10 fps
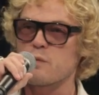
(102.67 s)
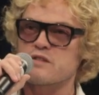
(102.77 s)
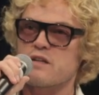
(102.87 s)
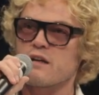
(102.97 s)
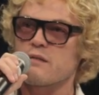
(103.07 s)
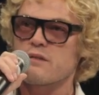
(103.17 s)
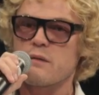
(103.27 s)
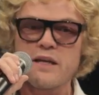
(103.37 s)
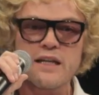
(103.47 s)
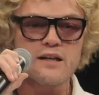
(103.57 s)
because I
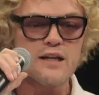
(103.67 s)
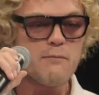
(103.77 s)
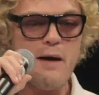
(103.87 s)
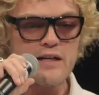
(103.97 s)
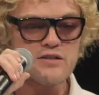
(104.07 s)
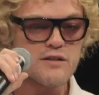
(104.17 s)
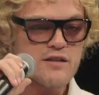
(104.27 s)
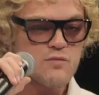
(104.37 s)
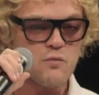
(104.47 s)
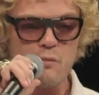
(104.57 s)
immediately imagined
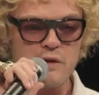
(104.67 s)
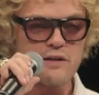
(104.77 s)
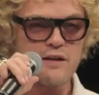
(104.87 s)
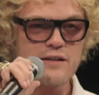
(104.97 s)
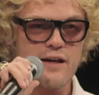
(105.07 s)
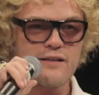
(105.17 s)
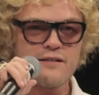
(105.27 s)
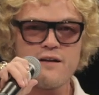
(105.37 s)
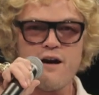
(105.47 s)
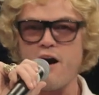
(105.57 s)
this woman that like
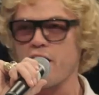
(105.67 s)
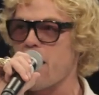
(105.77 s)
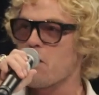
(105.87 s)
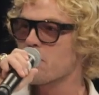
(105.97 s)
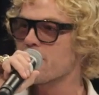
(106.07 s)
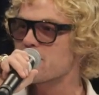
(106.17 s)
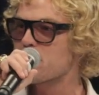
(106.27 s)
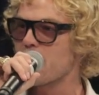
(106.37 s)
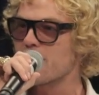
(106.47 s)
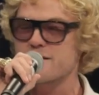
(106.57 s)
hung out in this
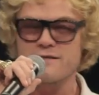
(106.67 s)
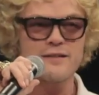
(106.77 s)
place.